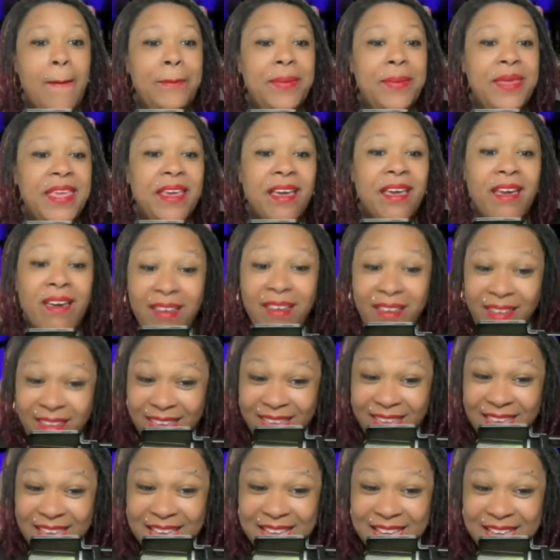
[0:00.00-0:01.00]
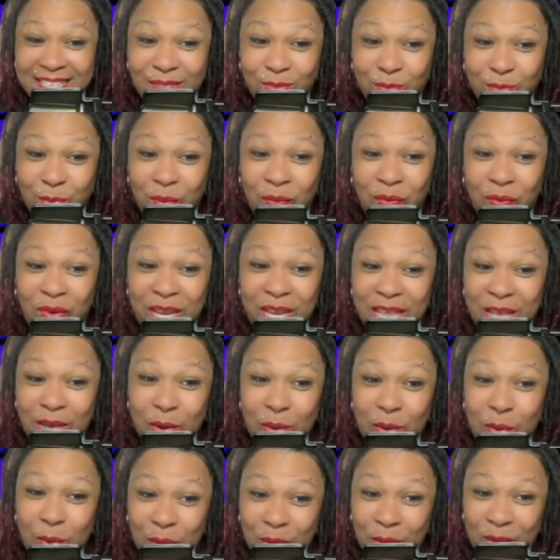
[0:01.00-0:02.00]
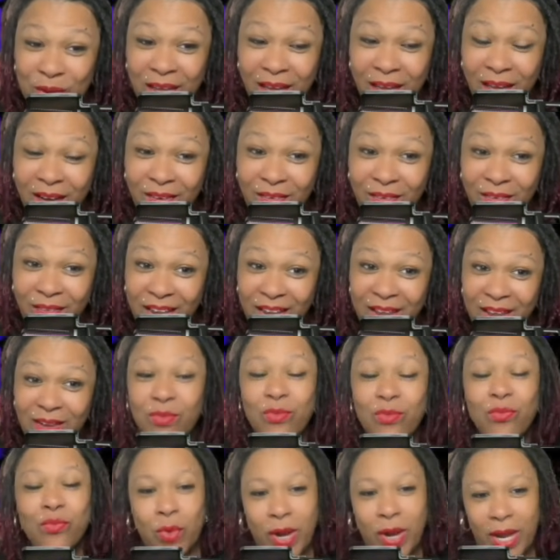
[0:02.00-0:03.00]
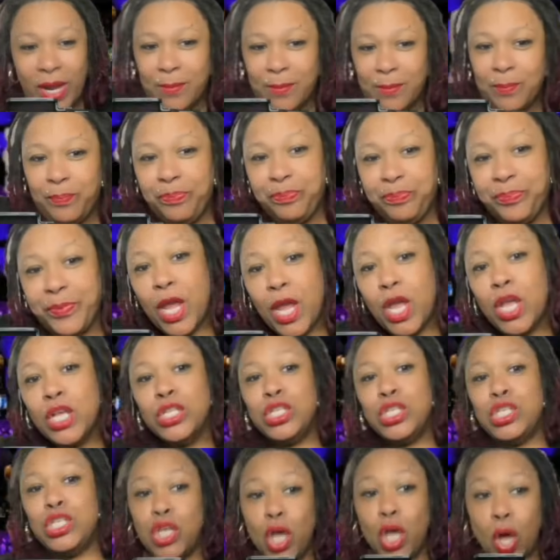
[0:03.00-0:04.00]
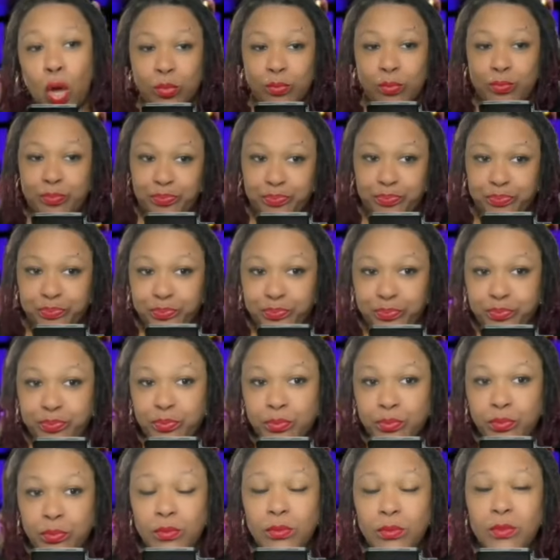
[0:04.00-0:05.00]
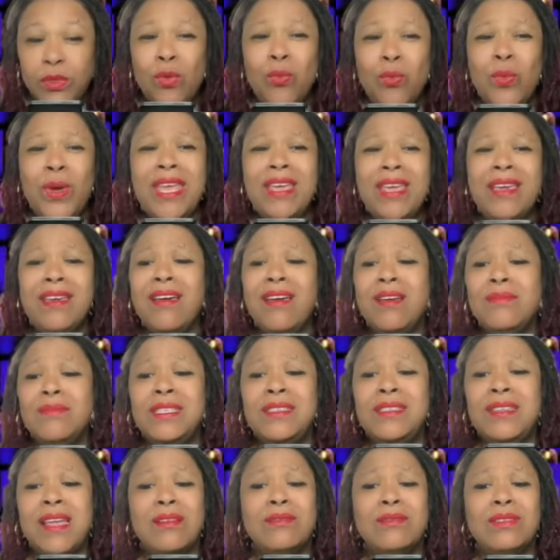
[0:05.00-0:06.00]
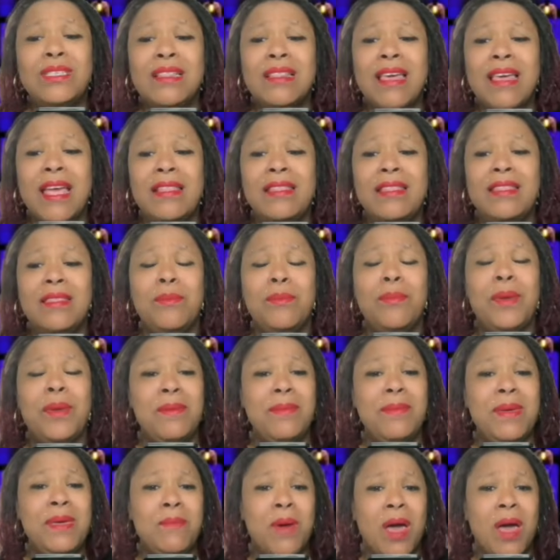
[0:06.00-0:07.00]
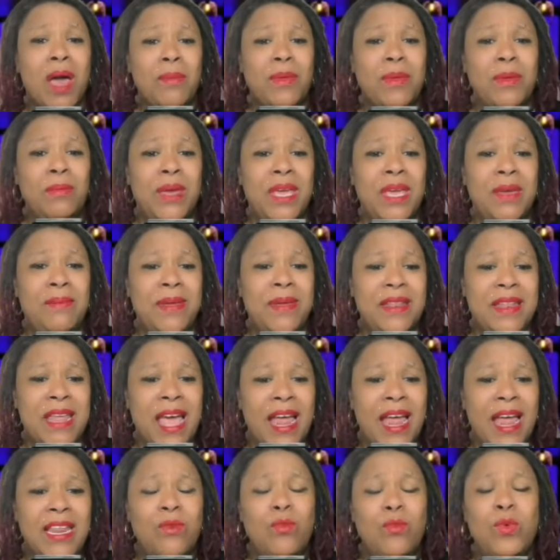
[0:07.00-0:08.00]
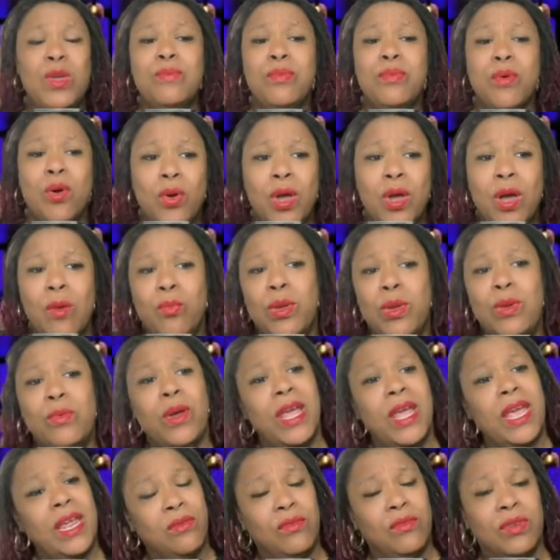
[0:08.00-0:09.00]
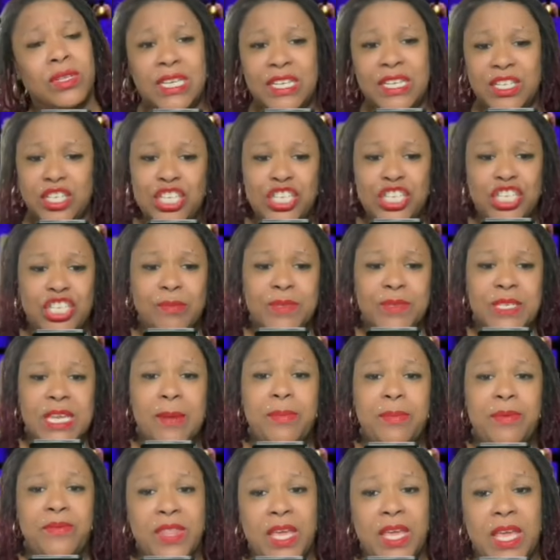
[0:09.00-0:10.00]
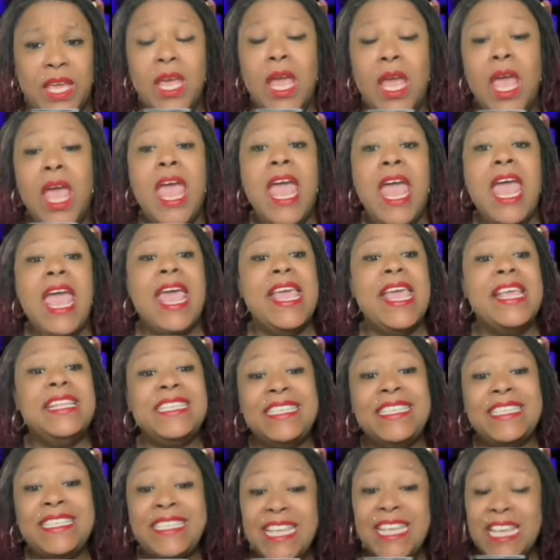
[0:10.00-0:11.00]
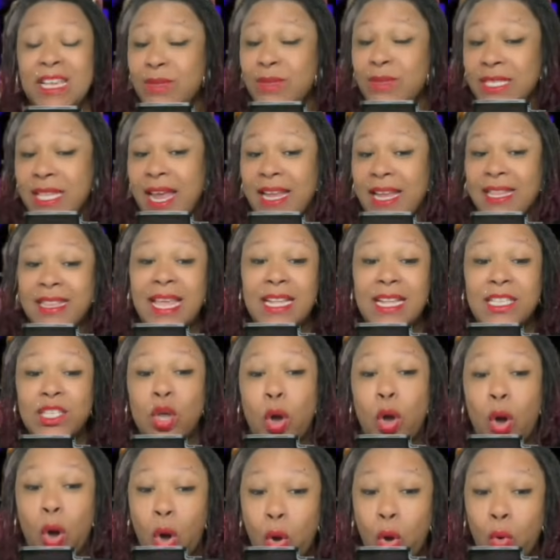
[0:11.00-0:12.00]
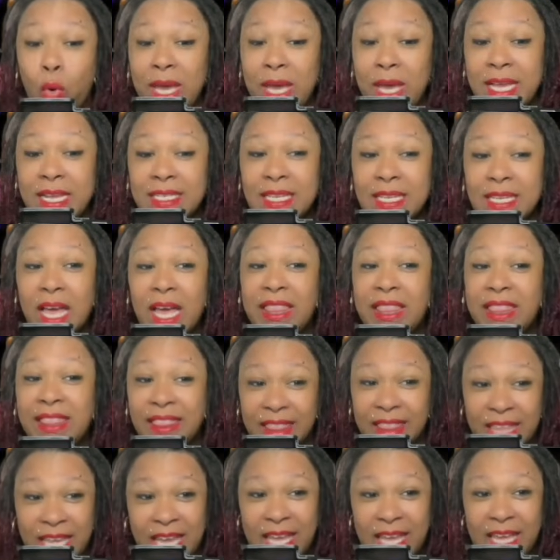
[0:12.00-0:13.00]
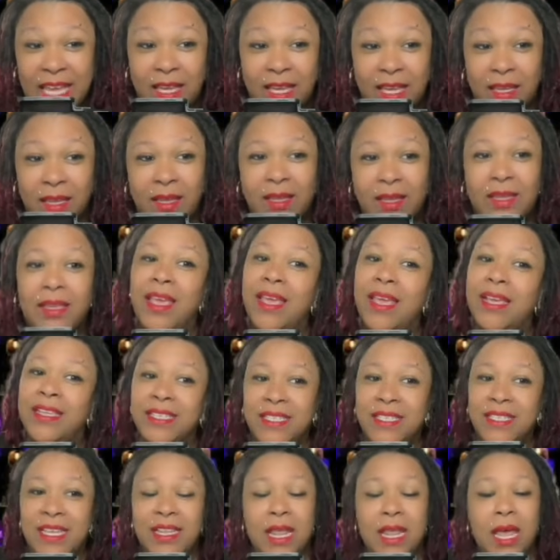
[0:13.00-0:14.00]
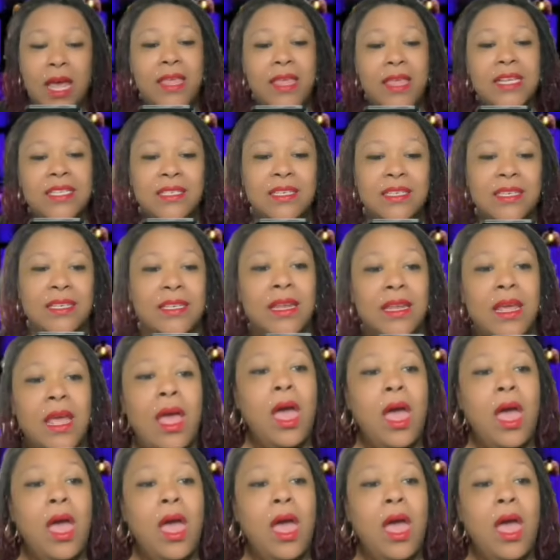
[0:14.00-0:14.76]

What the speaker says: thing because we're reading a court doc, right? Right. So when it comes down to like the baby mama, baby daddy, we broke up, we were in a relationship type of thing, it seems like that's always a thing. Yeah, see, now that's good.